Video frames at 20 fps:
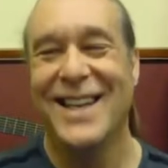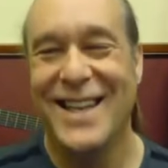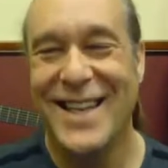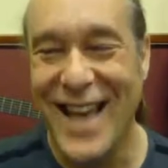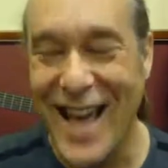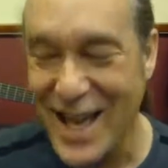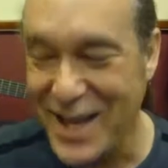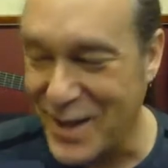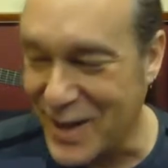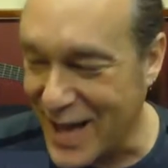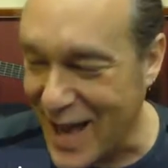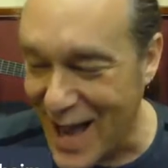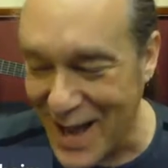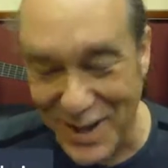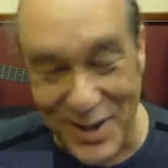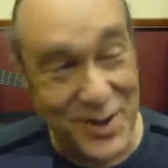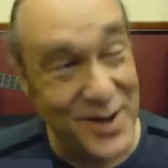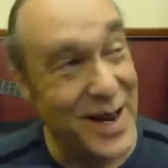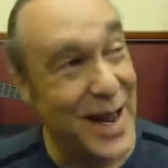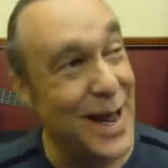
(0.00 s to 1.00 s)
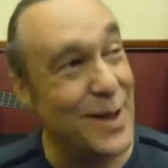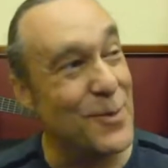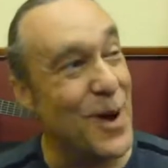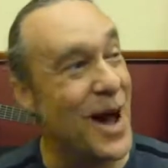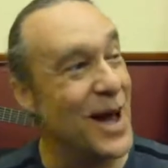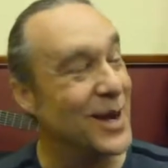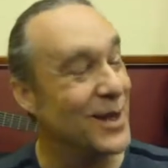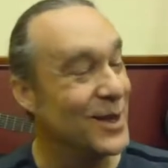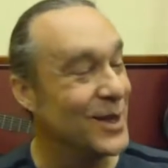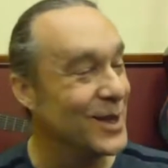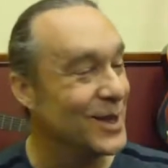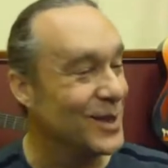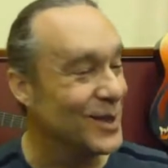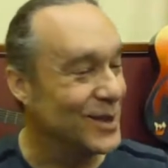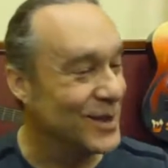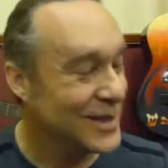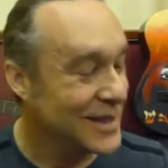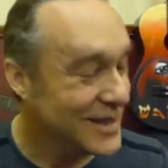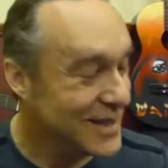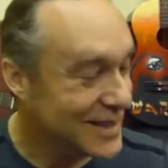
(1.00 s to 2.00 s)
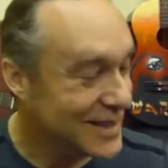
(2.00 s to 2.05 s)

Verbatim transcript: Yeah, you got your name on a little